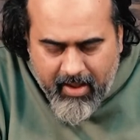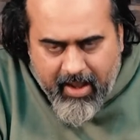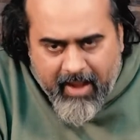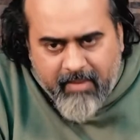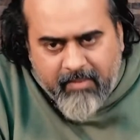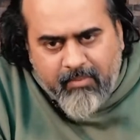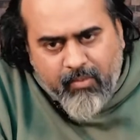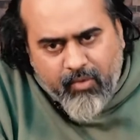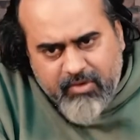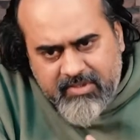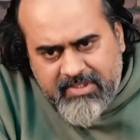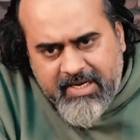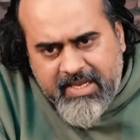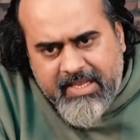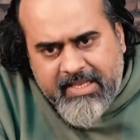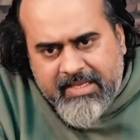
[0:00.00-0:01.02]
And
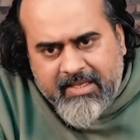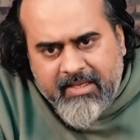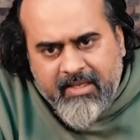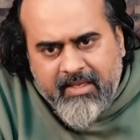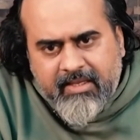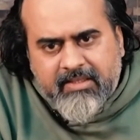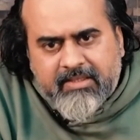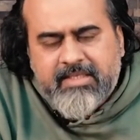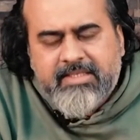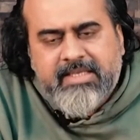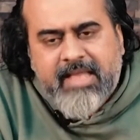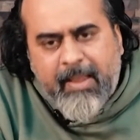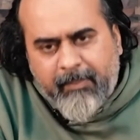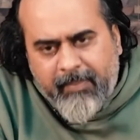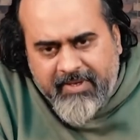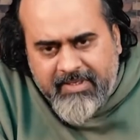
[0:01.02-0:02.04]
mostly this
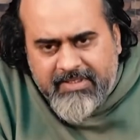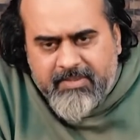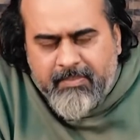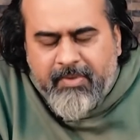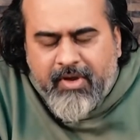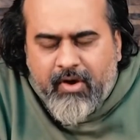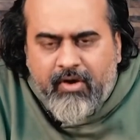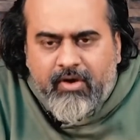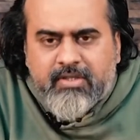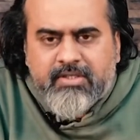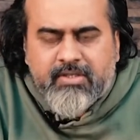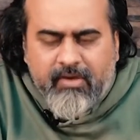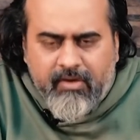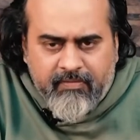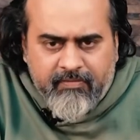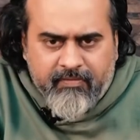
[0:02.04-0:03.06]
happens because
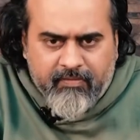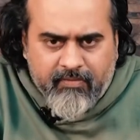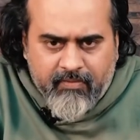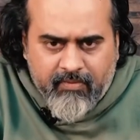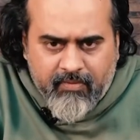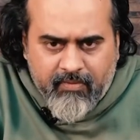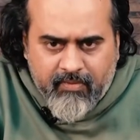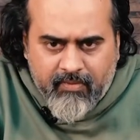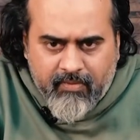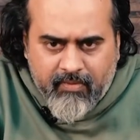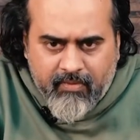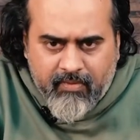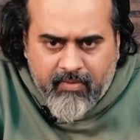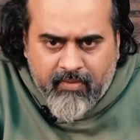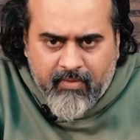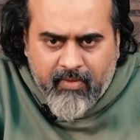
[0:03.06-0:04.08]
of
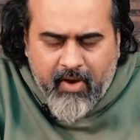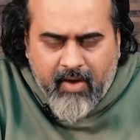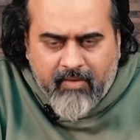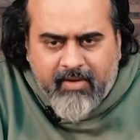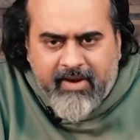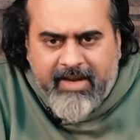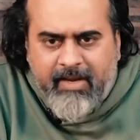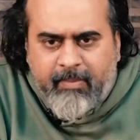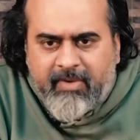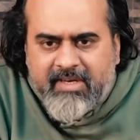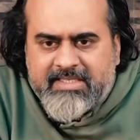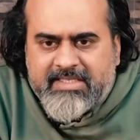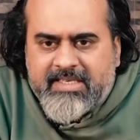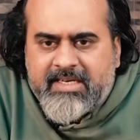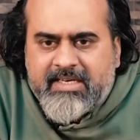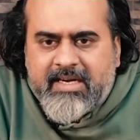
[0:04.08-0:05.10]
our
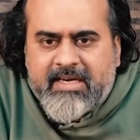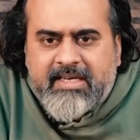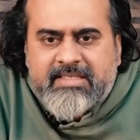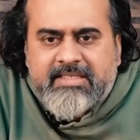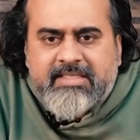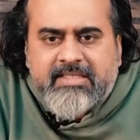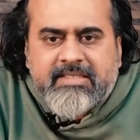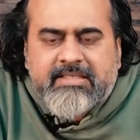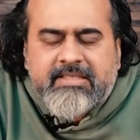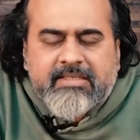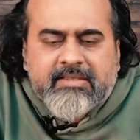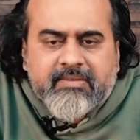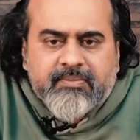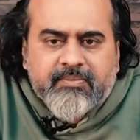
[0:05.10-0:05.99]
animalistic tendencies.